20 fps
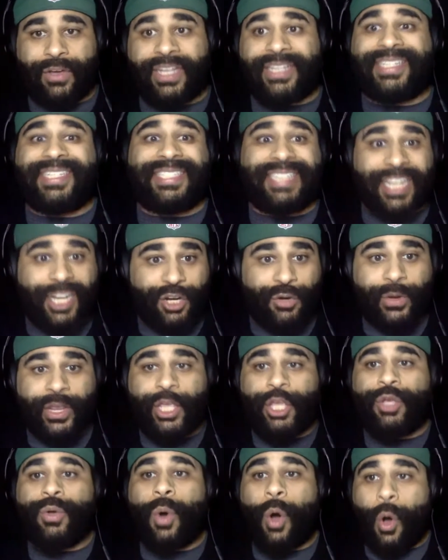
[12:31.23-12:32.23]

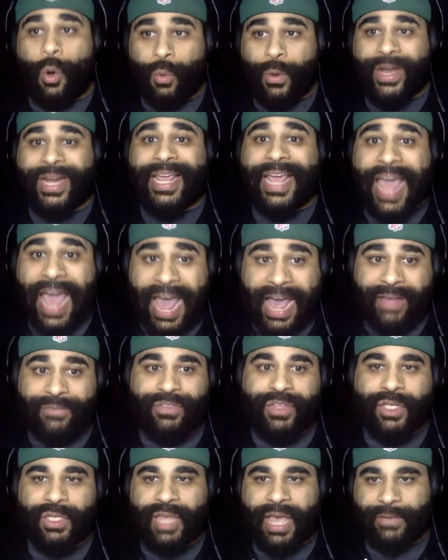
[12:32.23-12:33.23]
considering you already
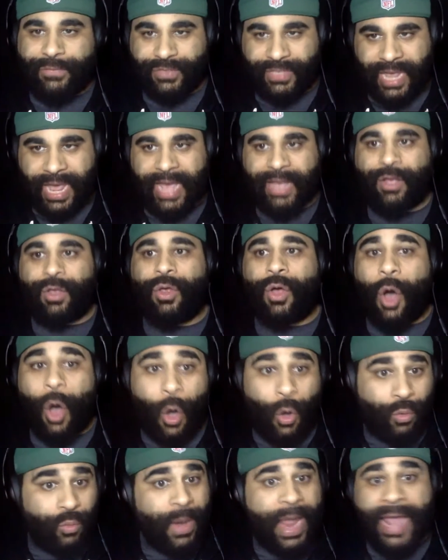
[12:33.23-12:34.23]
have the left tackle
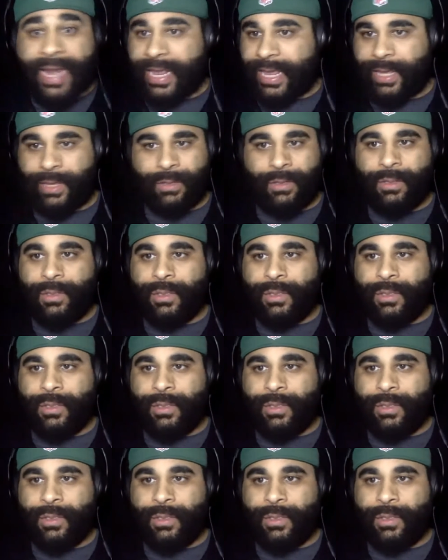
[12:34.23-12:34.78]
already,